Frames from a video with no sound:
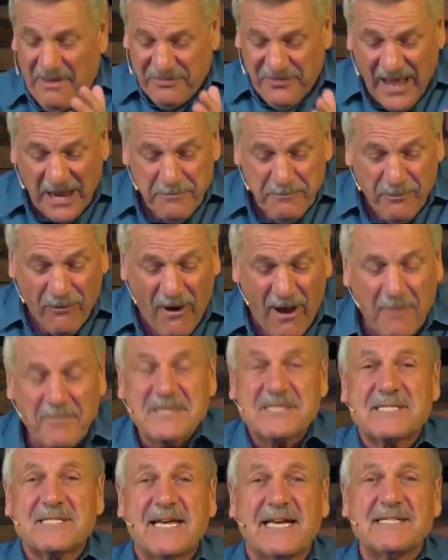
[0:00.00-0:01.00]
That
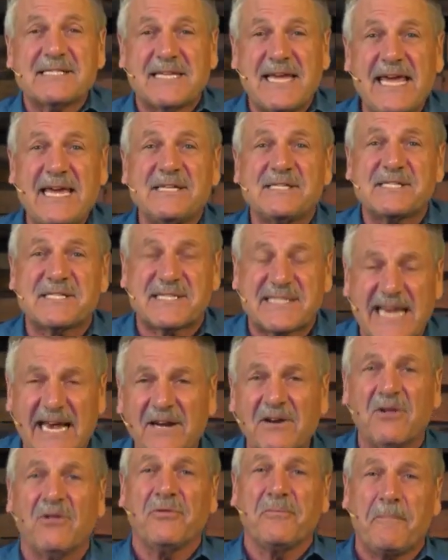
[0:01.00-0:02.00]
promise says he's
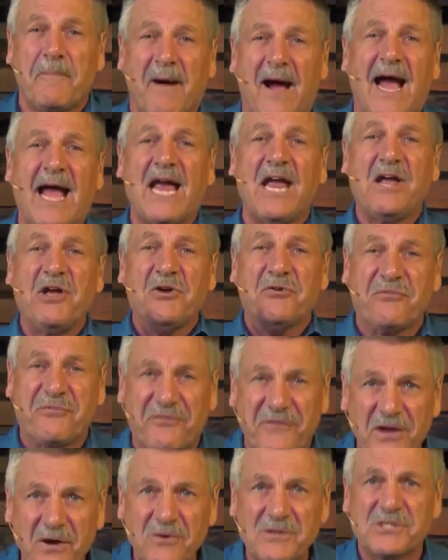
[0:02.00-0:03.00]
settled my
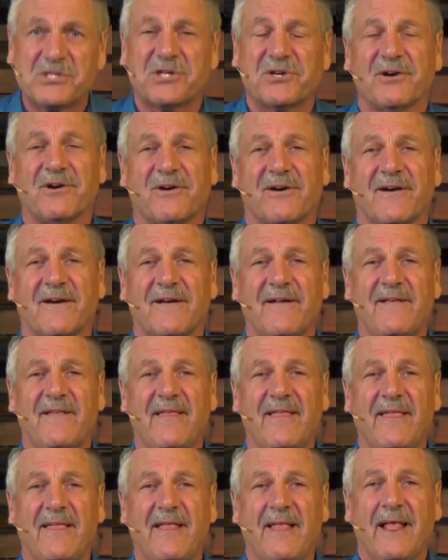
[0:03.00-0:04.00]
future.
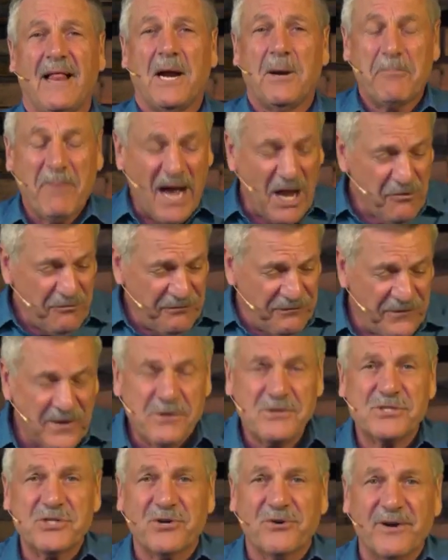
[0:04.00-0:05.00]
My
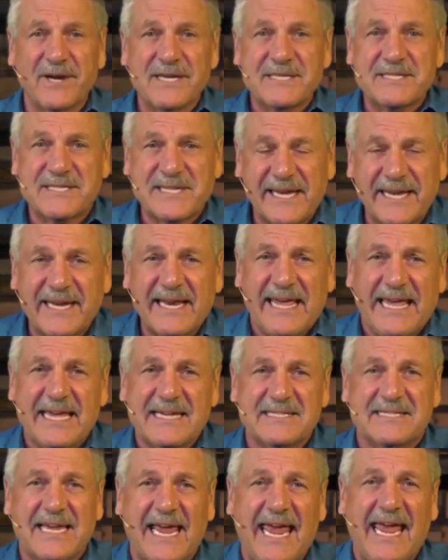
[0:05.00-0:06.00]
future is in
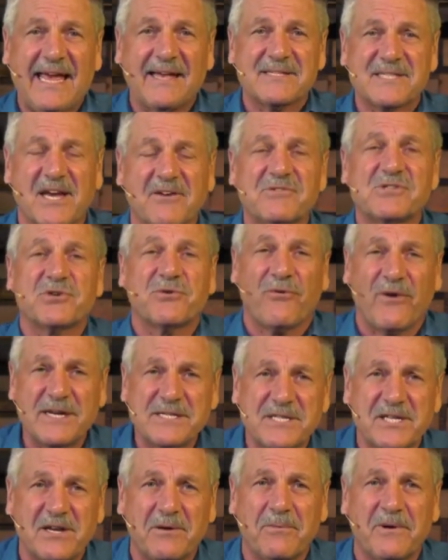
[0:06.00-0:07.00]
his hands. I've
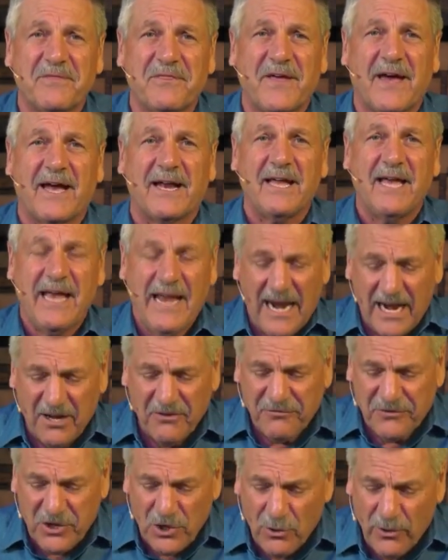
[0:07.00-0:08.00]
trusted him with that. And
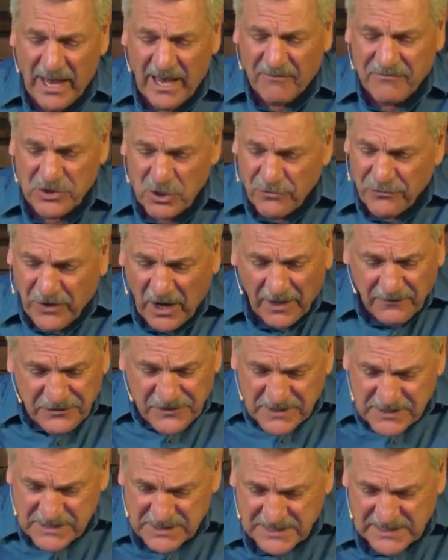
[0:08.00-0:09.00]
if you have, you've got
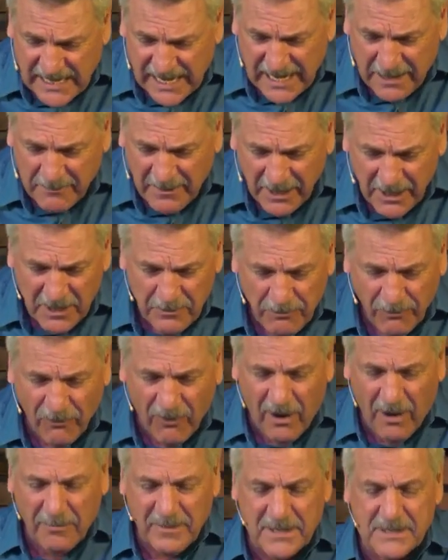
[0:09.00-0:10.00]
this same
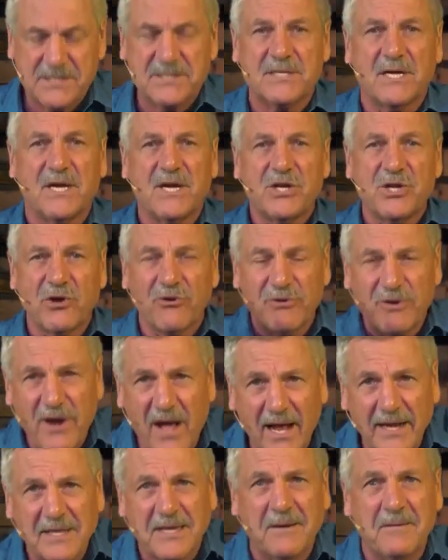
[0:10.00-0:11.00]
promise. You're
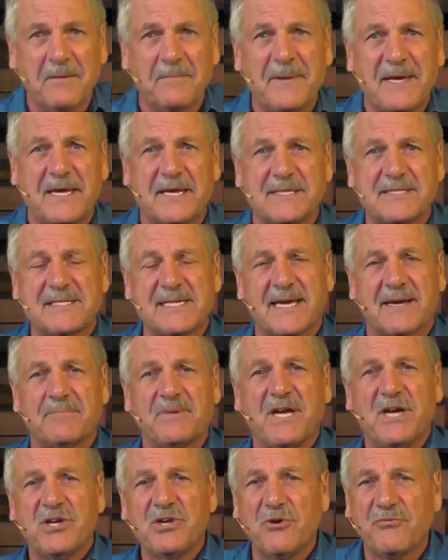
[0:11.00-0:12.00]
not going to be condemned.
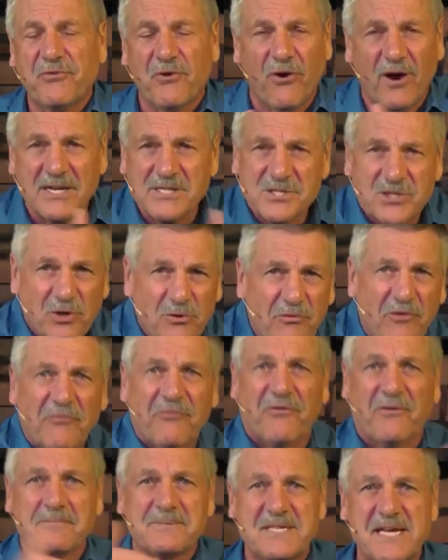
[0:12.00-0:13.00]
You've crossed over
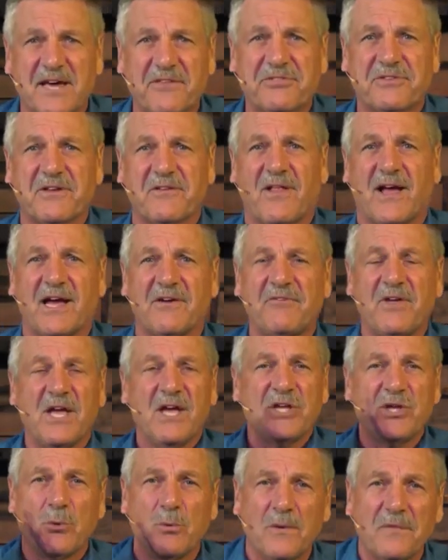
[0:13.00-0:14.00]
from death to life.
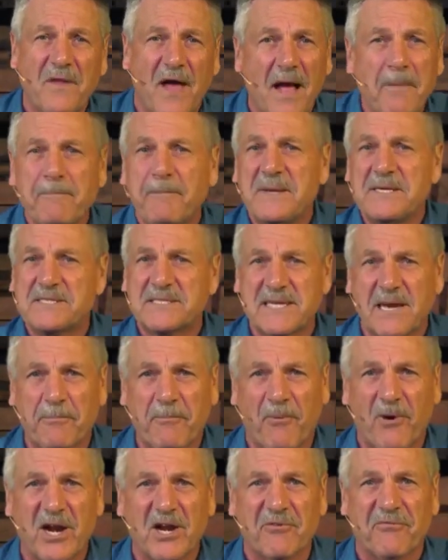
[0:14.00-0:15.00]
You will not be
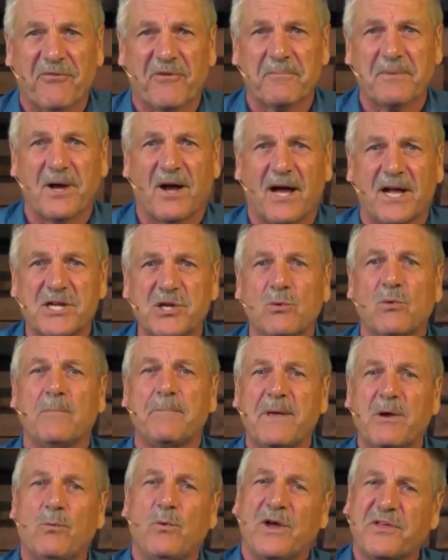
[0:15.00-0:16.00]
separated from God. You will
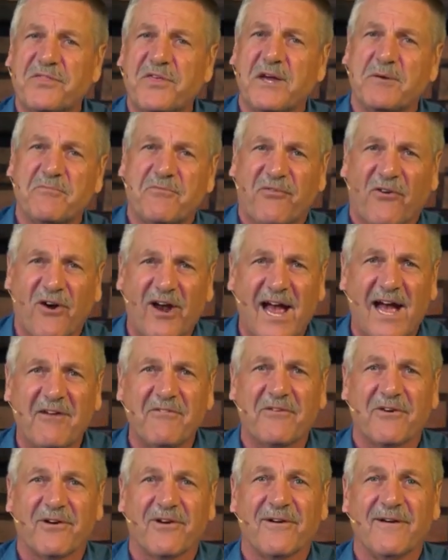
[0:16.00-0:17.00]
be with him
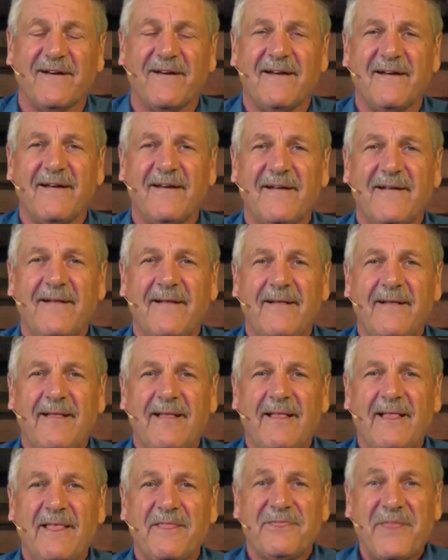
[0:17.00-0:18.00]
forever.
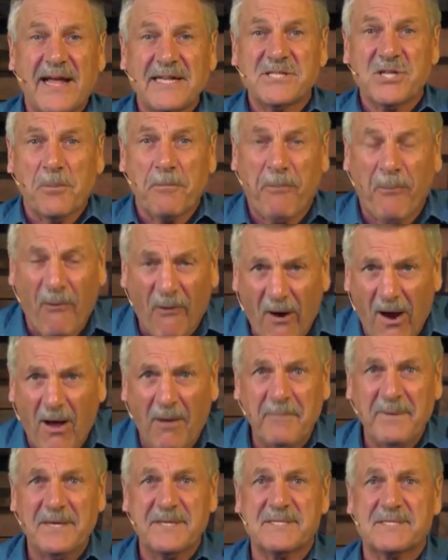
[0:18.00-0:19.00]
That's a
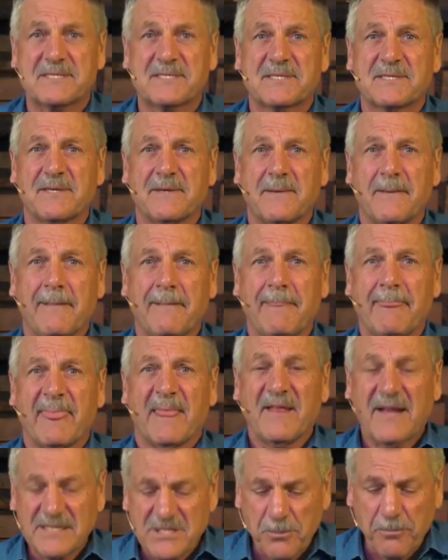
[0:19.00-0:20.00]
promise.
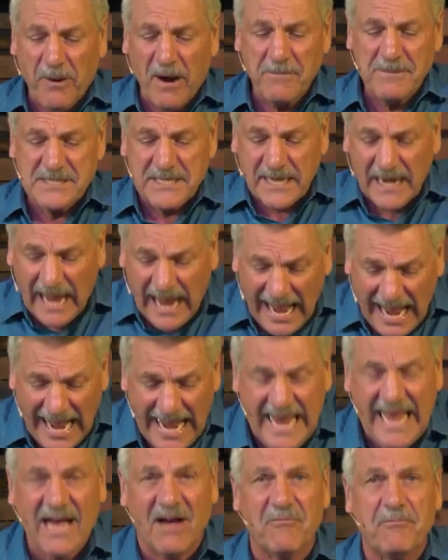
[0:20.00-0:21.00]
That's a promise that
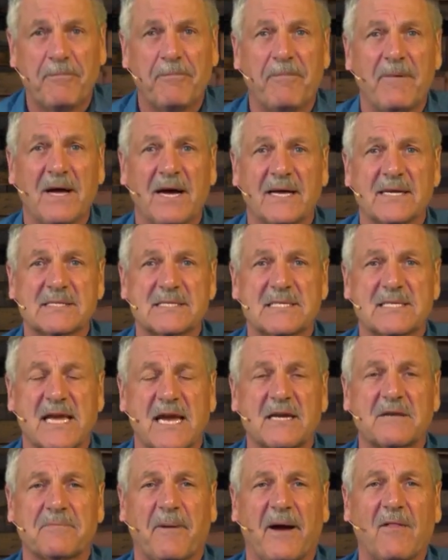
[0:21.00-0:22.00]
I have uh,
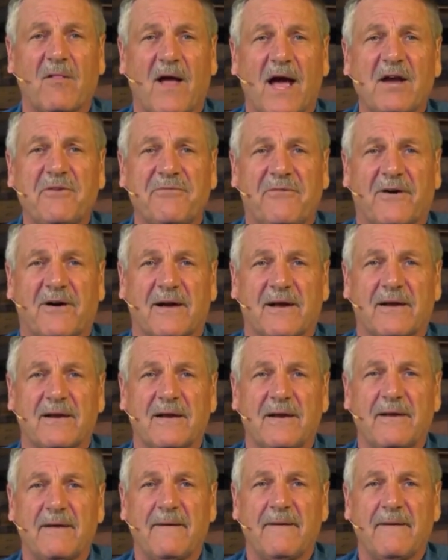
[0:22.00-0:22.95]
staked my life on.